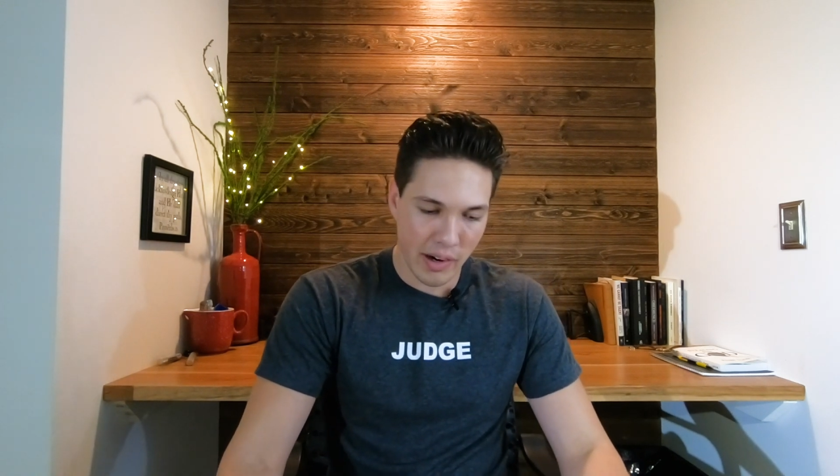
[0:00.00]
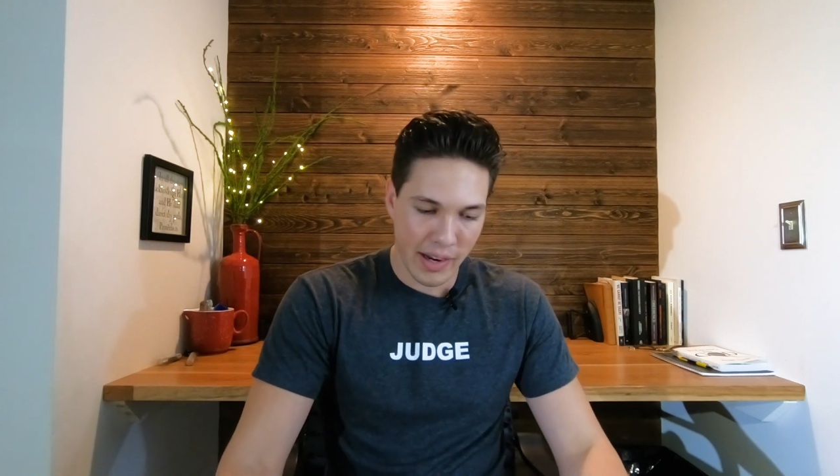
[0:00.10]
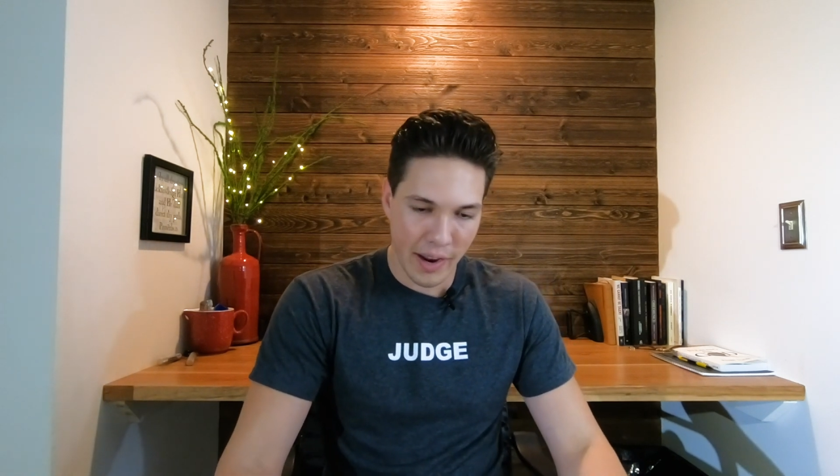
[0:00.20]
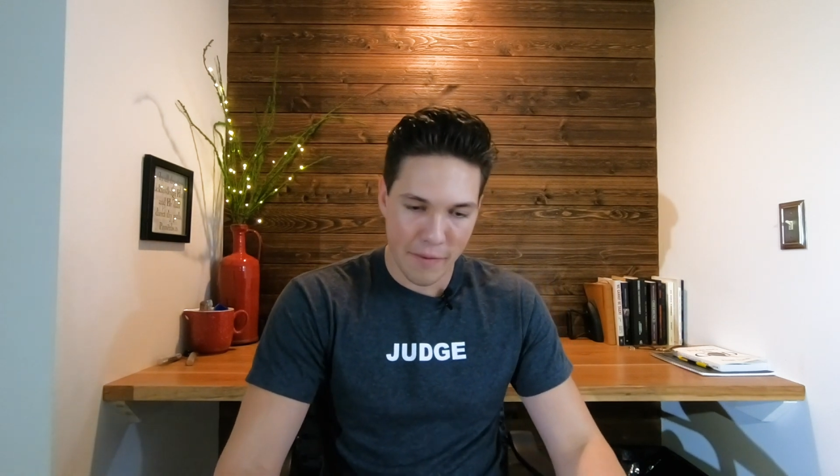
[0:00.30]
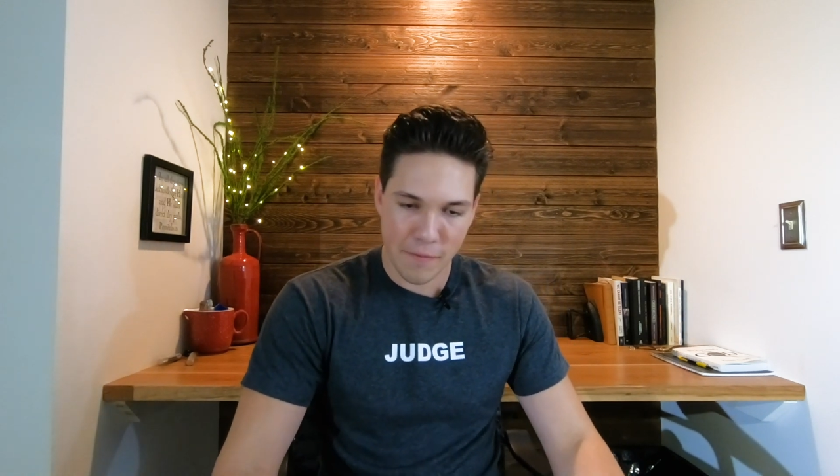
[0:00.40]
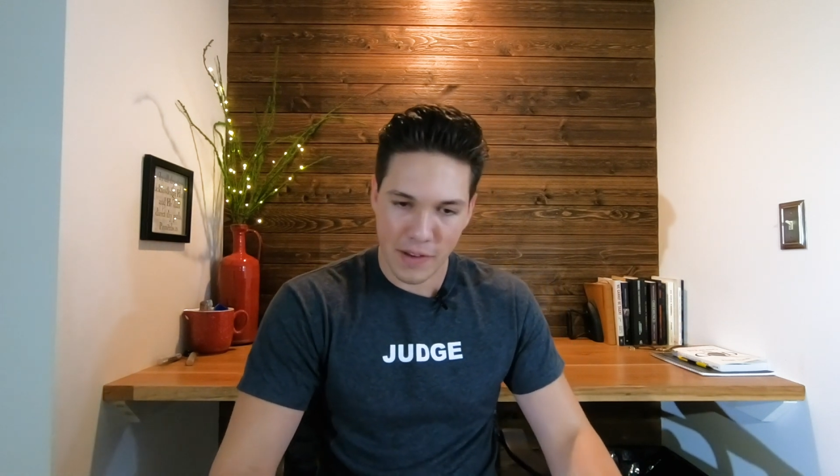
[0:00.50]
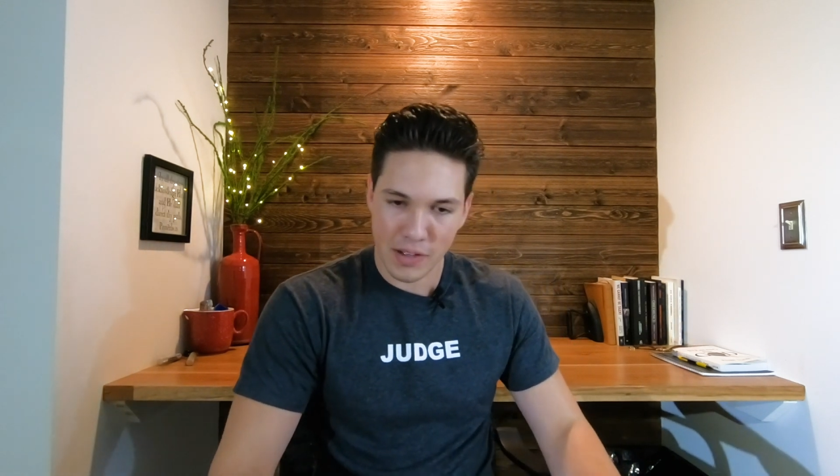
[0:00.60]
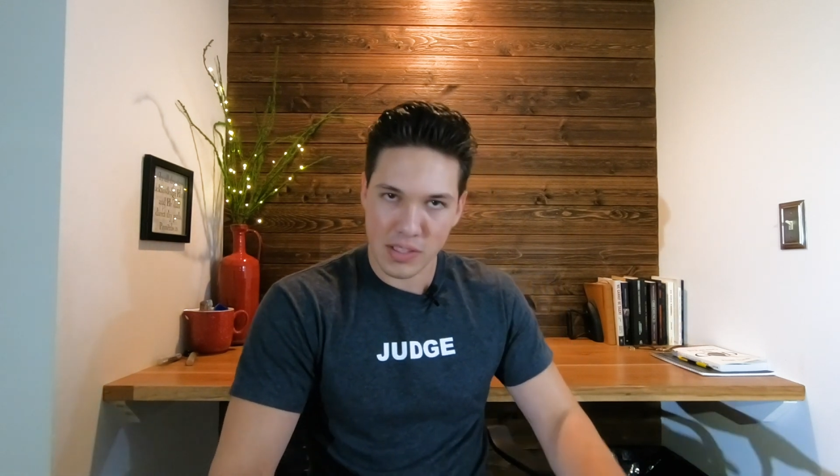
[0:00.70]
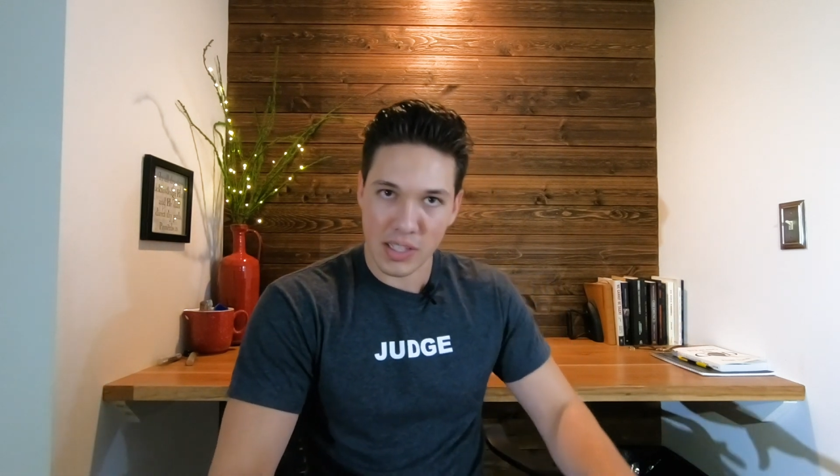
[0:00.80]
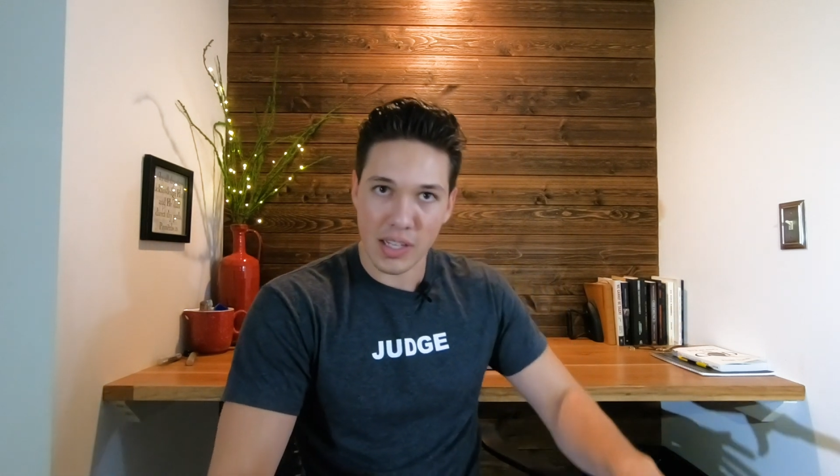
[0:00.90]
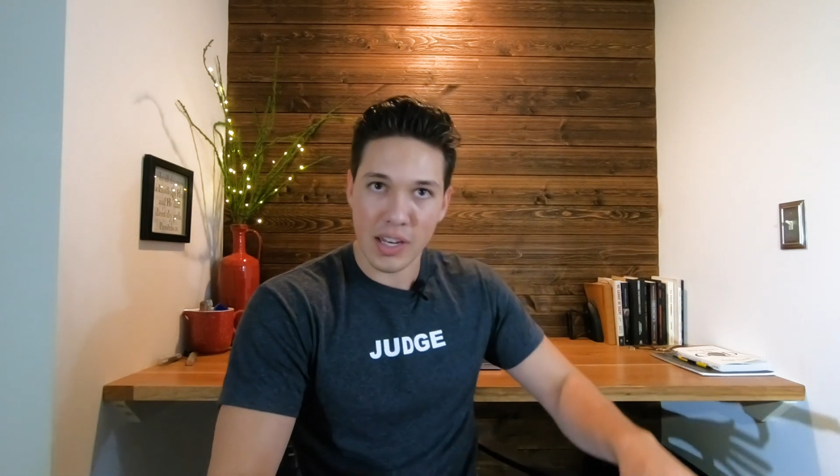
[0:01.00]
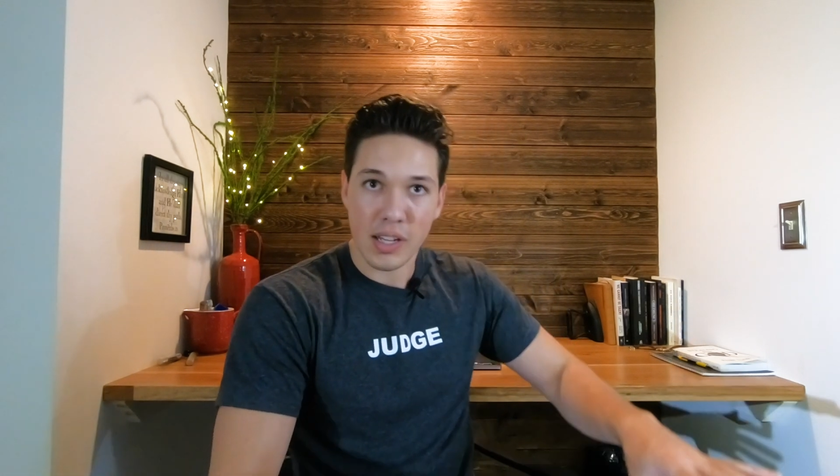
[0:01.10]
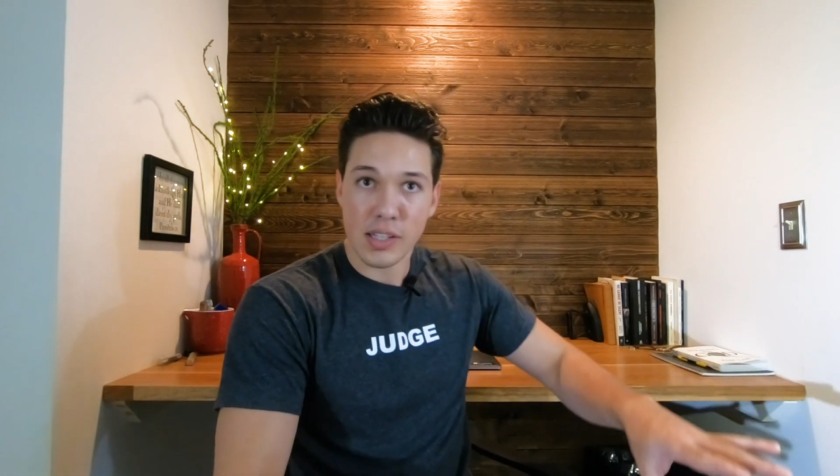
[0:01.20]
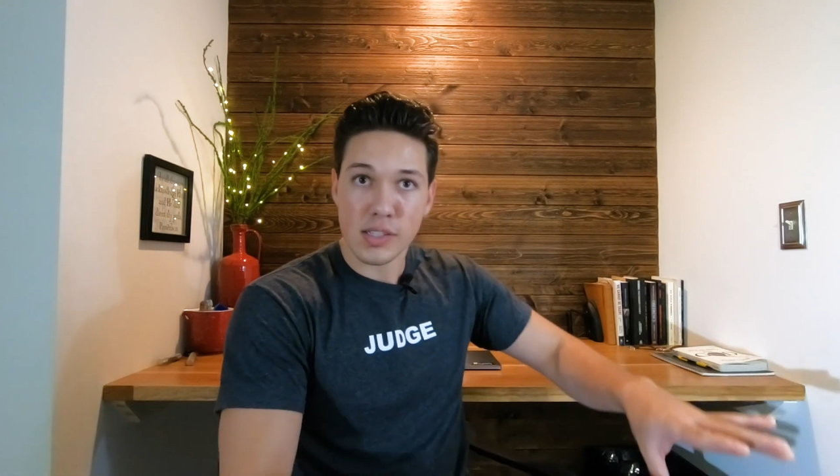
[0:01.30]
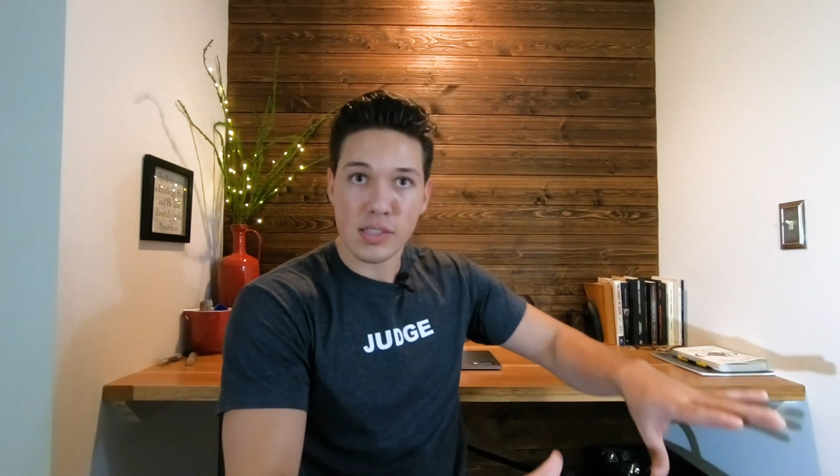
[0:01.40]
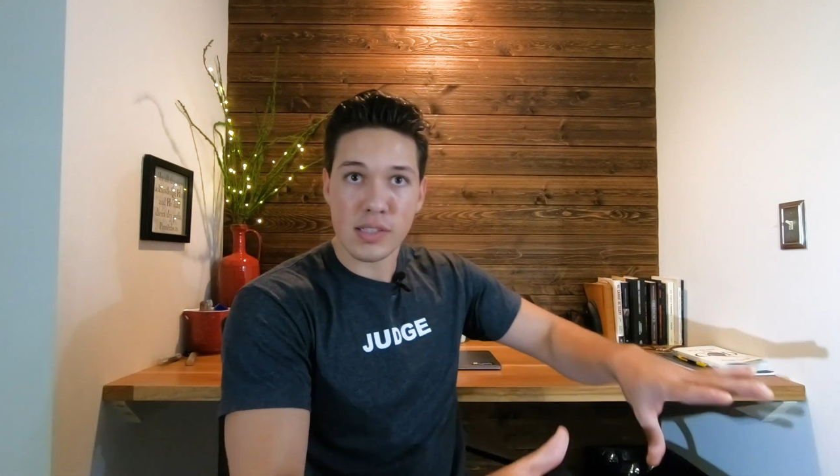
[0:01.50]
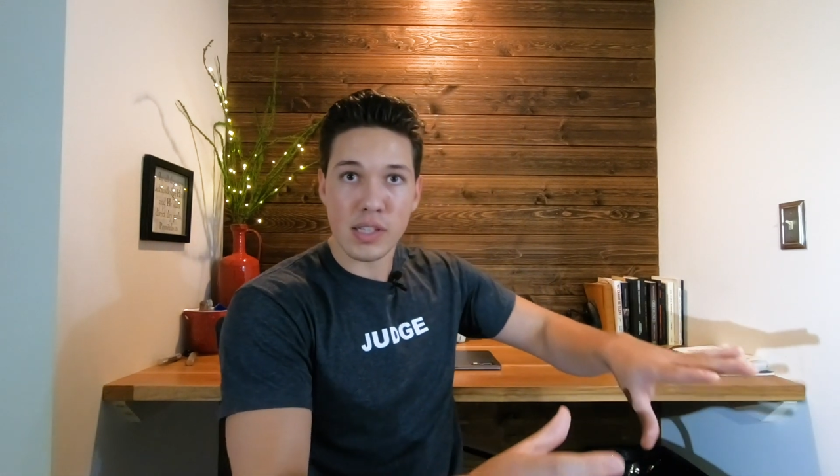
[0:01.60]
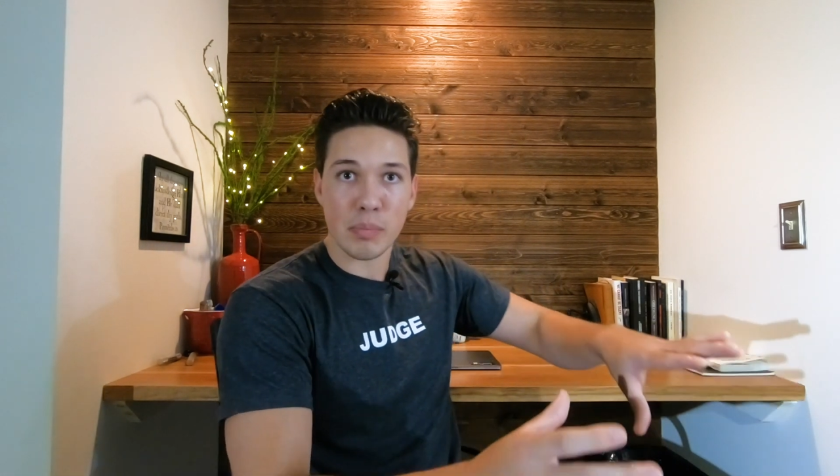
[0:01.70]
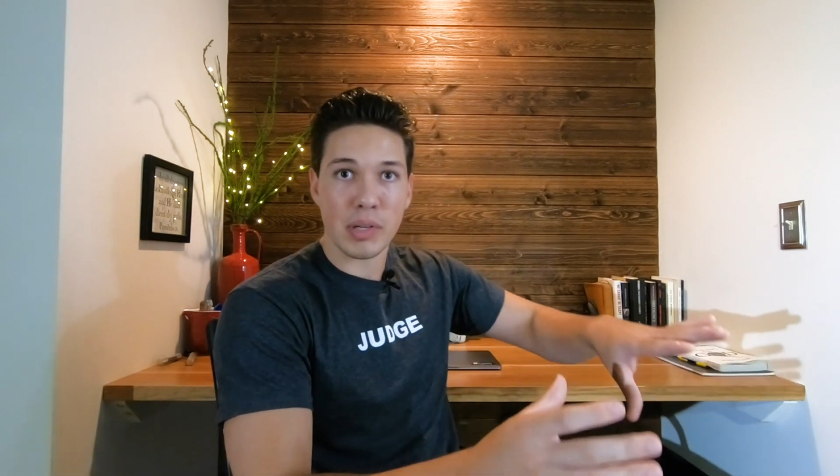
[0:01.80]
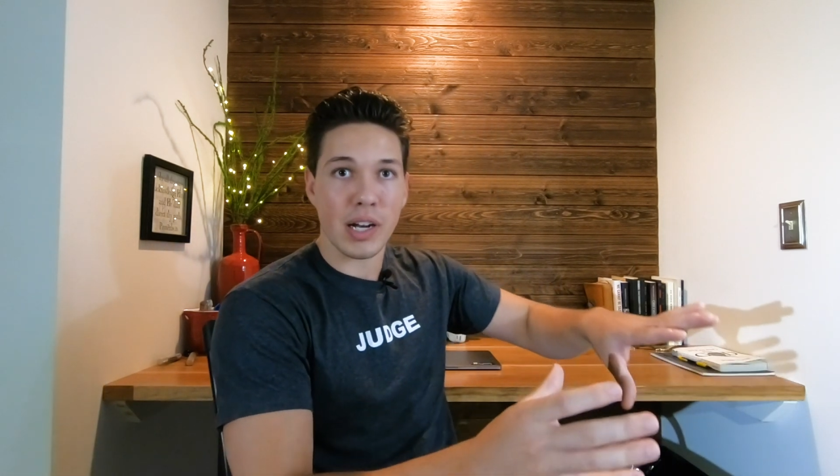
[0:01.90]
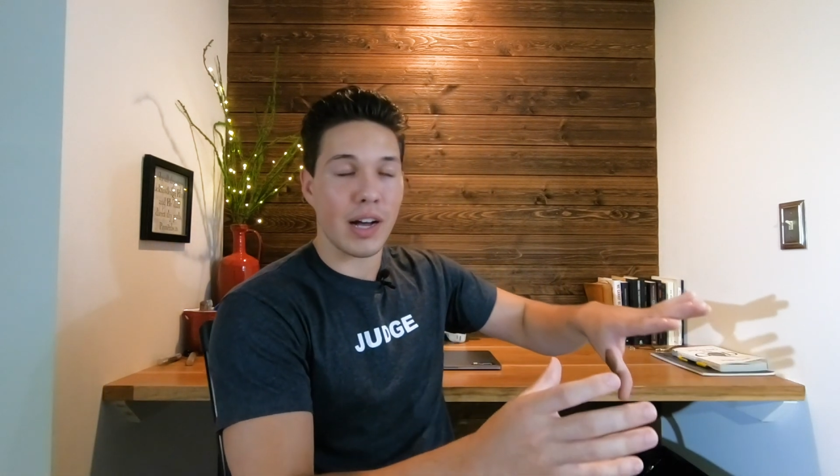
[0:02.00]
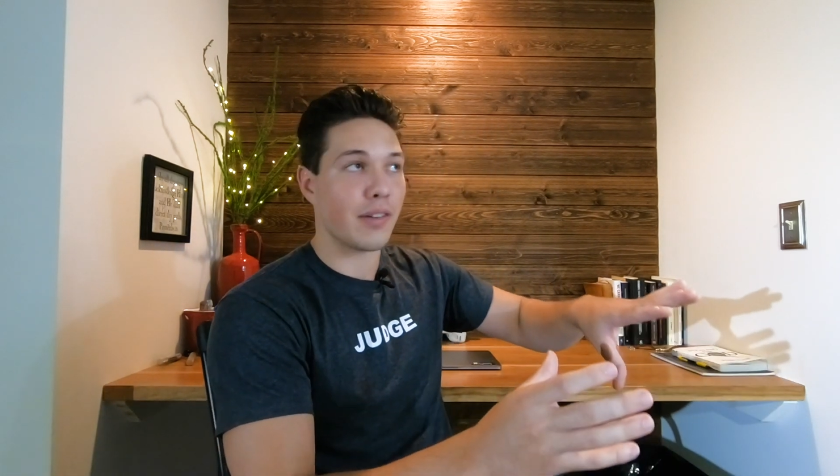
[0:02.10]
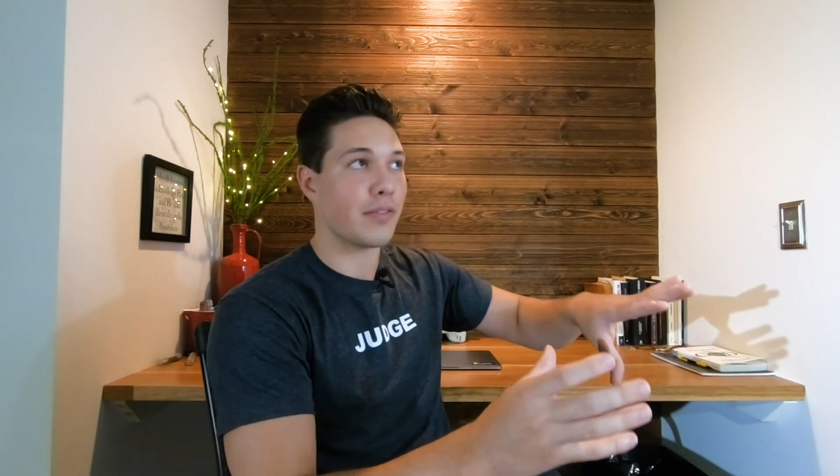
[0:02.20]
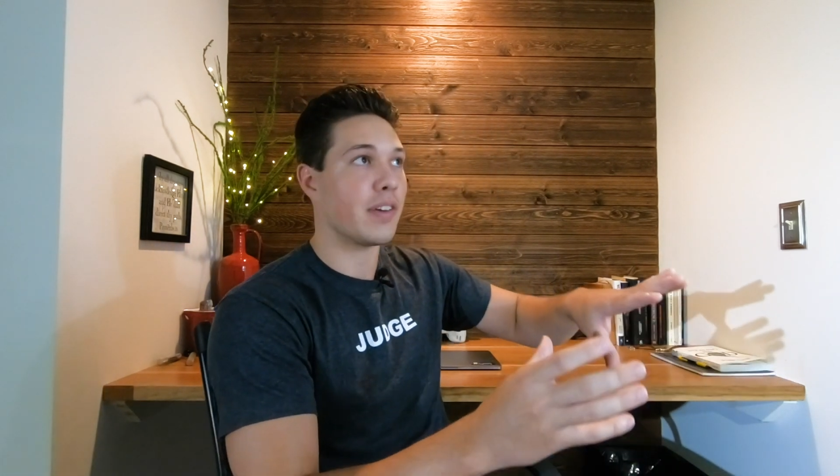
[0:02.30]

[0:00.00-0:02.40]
and I felt it slipping off,